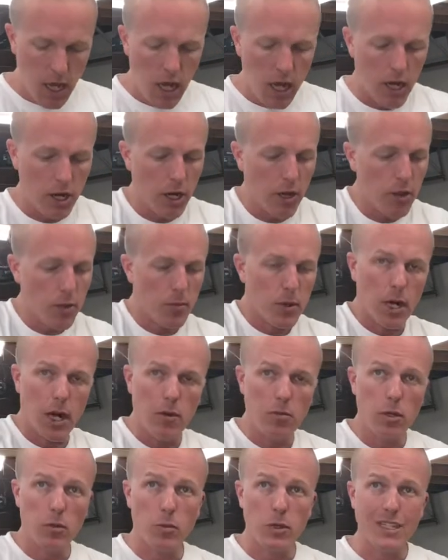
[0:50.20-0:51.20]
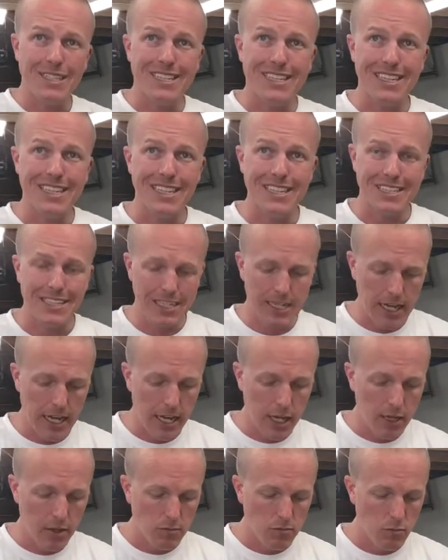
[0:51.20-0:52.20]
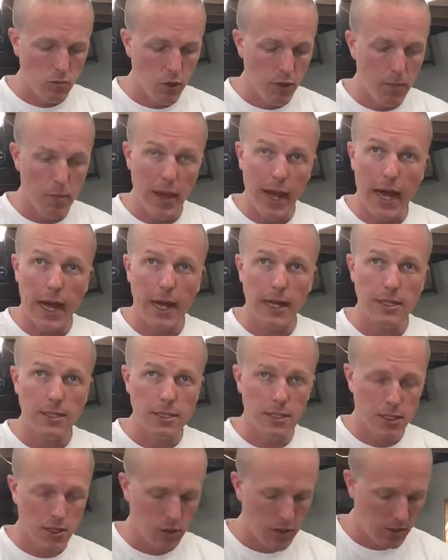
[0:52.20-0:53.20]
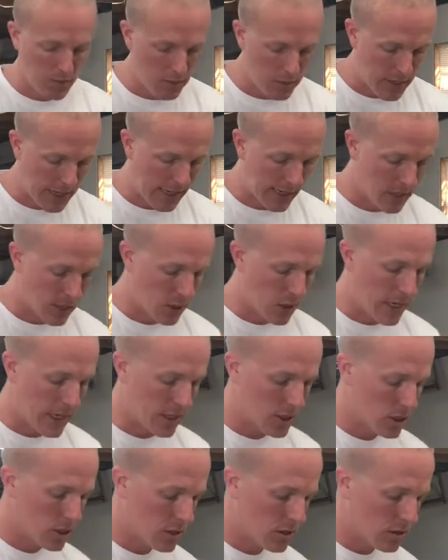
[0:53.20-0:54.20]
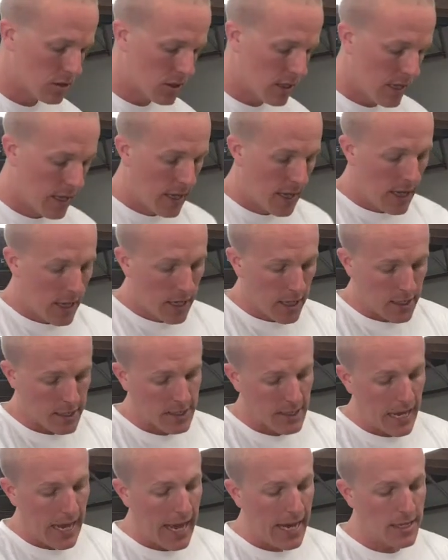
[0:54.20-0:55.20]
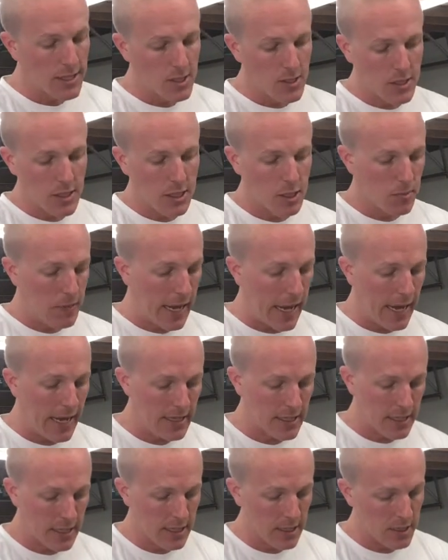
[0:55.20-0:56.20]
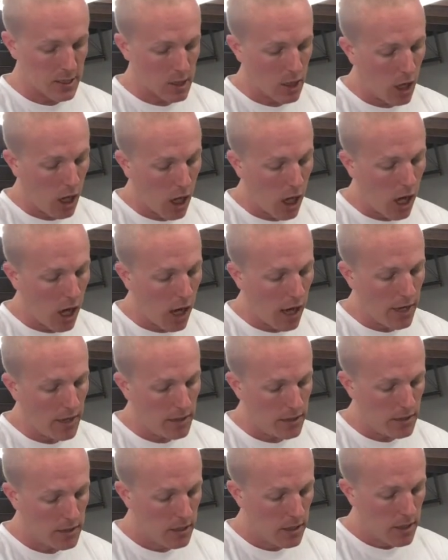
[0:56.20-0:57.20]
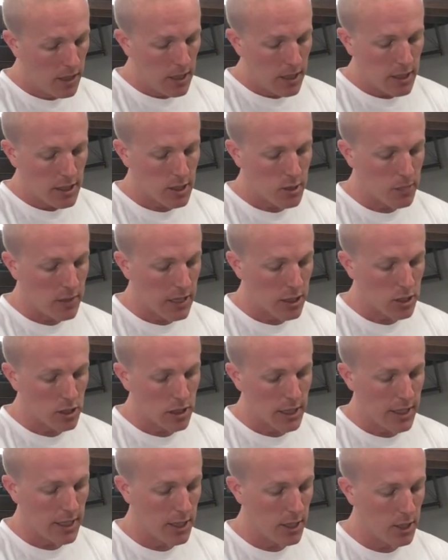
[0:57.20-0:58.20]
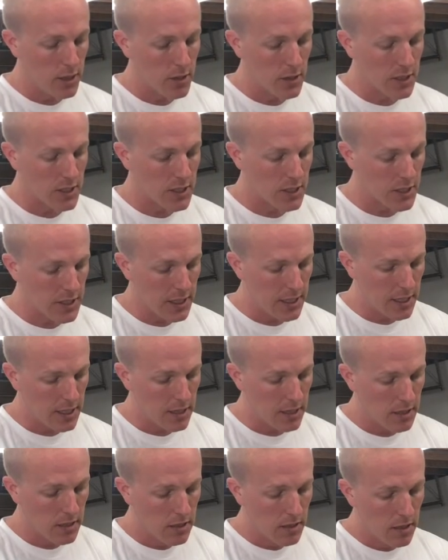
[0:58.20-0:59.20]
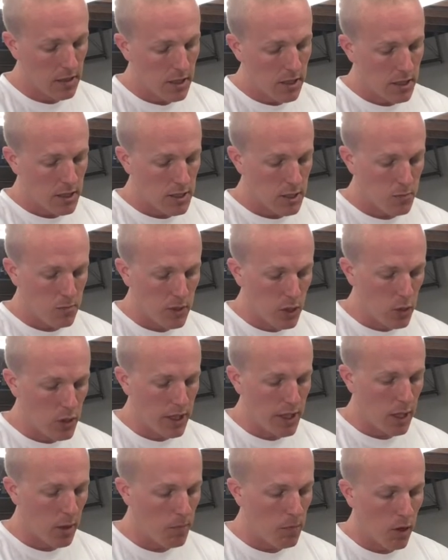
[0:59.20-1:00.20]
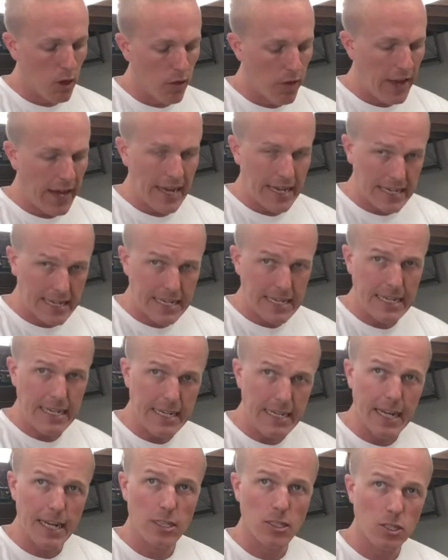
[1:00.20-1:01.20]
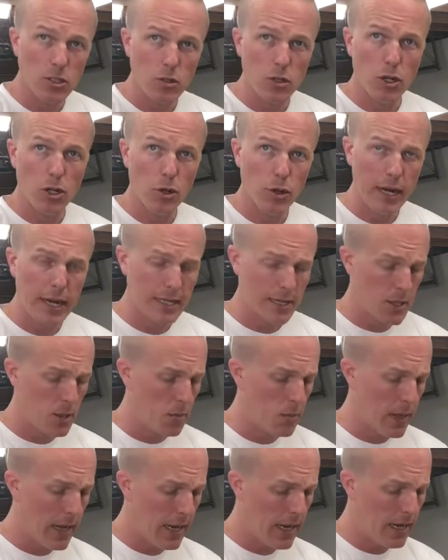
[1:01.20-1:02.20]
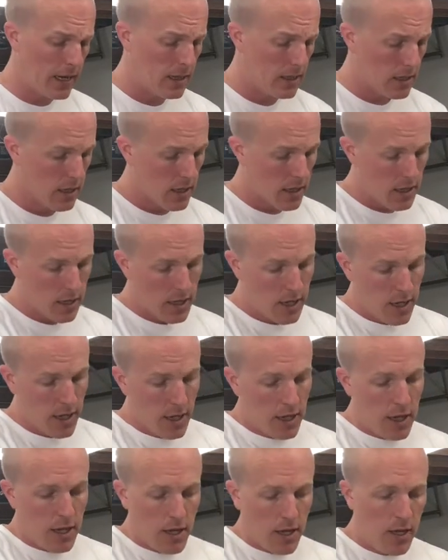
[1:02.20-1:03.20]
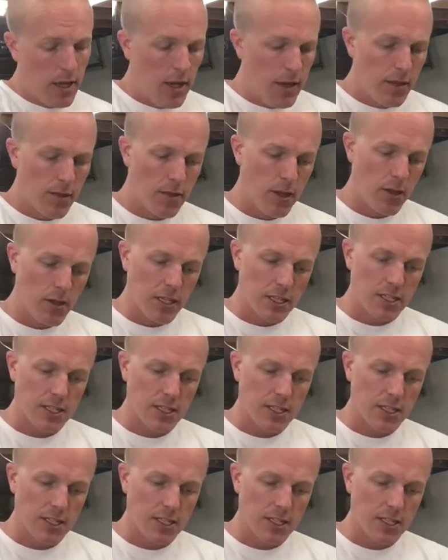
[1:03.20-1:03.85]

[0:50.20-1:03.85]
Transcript: Another problem we see today with pads during paint correction is as this pad gets hot, especially here in the center, it's building up all that heat as you correct the paint, then the